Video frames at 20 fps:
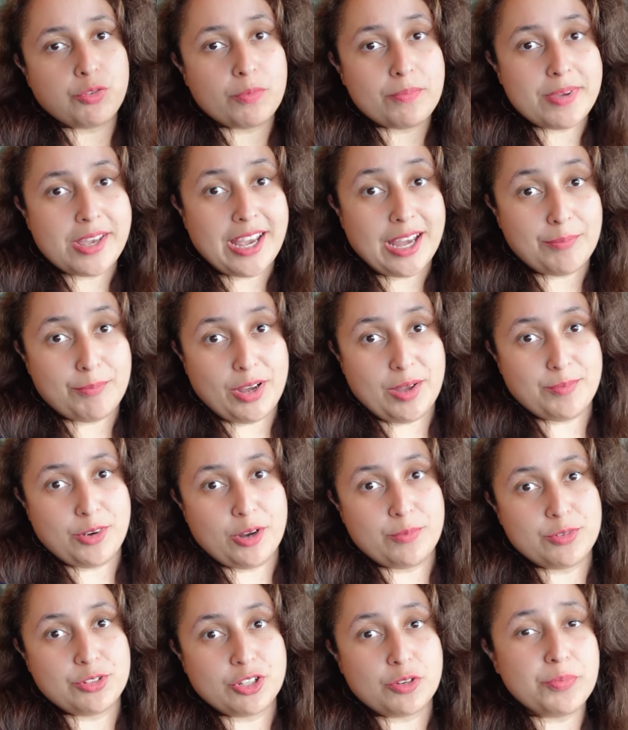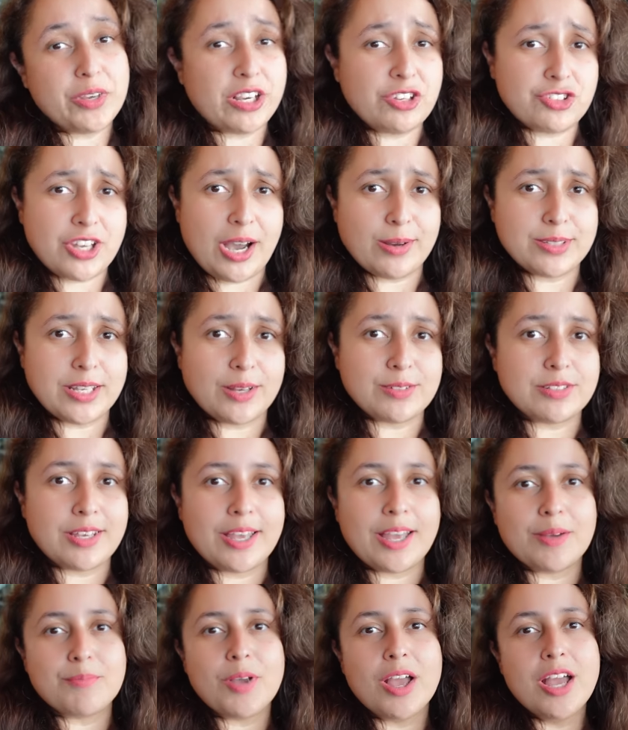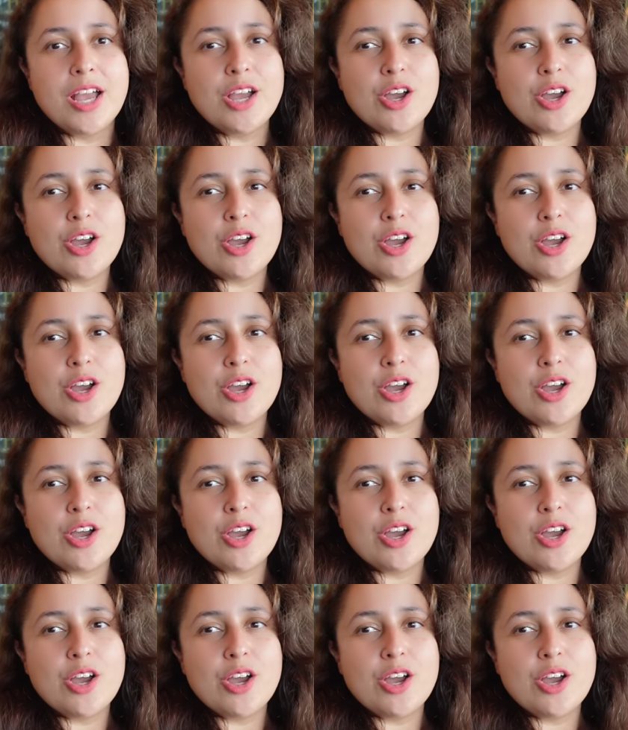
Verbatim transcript: for me and my mom. So big shout out to him.